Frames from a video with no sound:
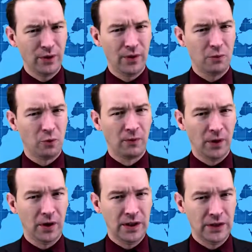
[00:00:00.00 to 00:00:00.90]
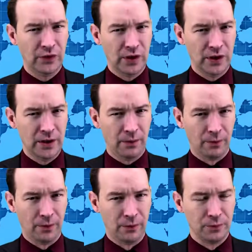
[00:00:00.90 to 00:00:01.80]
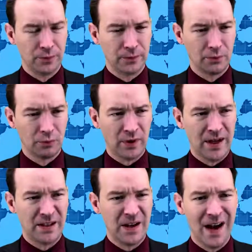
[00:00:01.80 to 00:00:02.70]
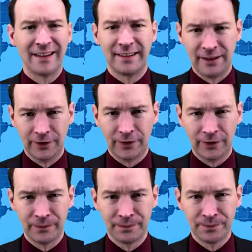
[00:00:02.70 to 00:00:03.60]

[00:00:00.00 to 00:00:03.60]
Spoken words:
to think were very easy to get through, like Nazis.